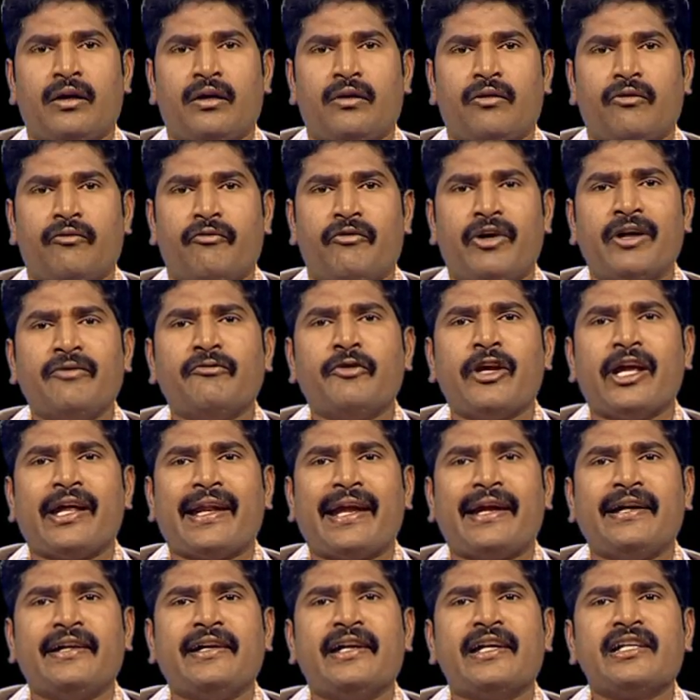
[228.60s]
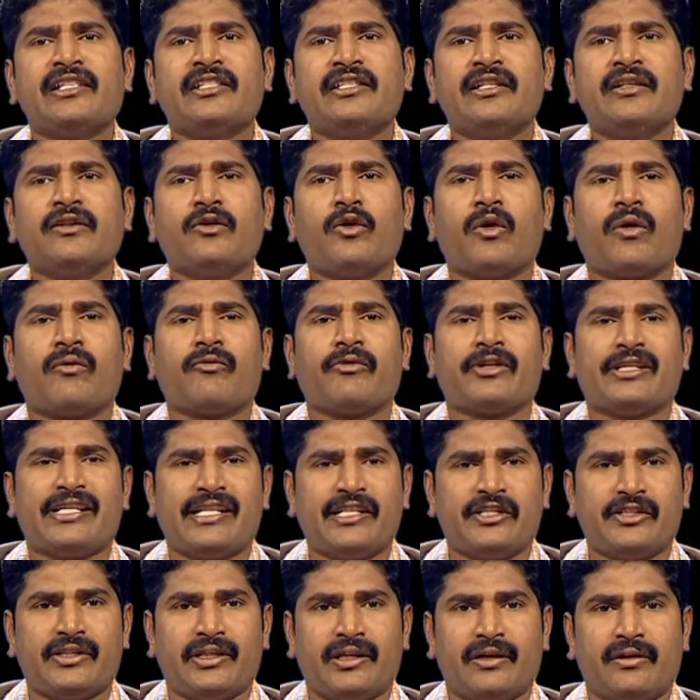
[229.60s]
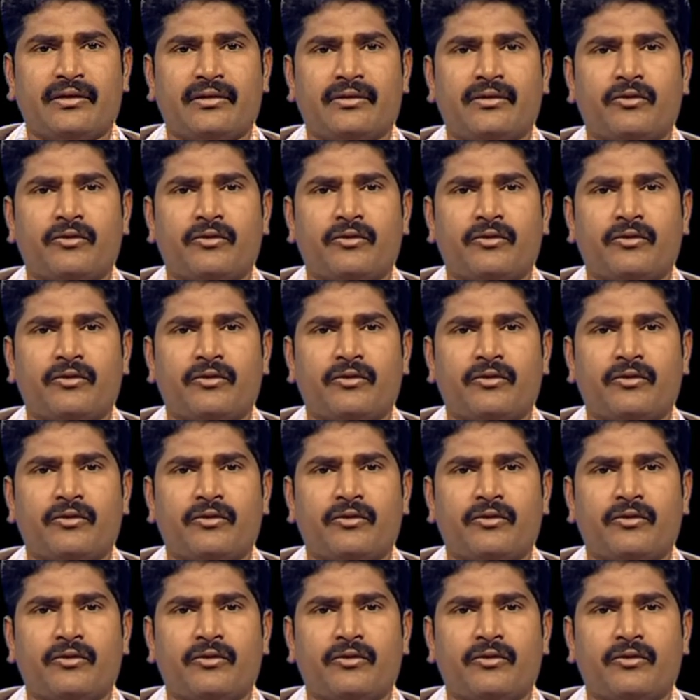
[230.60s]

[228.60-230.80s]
When we are engaged in conversation,